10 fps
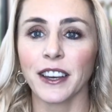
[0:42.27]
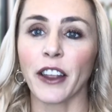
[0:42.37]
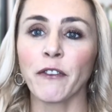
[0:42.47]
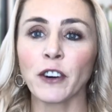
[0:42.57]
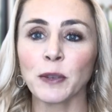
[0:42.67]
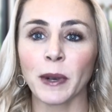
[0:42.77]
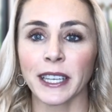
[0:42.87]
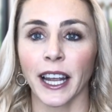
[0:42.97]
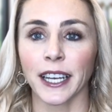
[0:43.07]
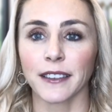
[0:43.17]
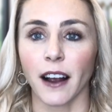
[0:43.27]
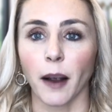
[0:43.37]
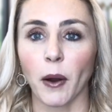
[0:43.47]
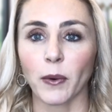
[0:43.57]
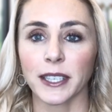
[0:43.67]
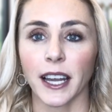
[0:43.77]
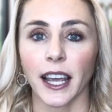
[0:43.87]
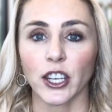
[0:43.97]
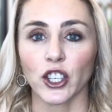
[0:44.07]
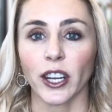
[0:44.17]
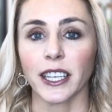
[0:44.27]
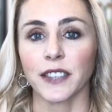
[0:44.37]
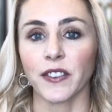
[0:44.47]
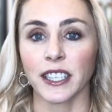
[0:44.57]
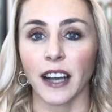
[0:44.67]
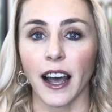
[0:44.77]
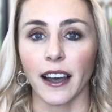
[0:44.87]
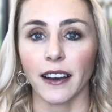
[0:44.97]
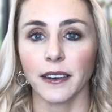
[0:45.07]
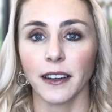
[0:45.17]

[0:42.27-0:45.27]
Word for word: Now, the first place I'd like to talk about with staycationing is Vizcaya.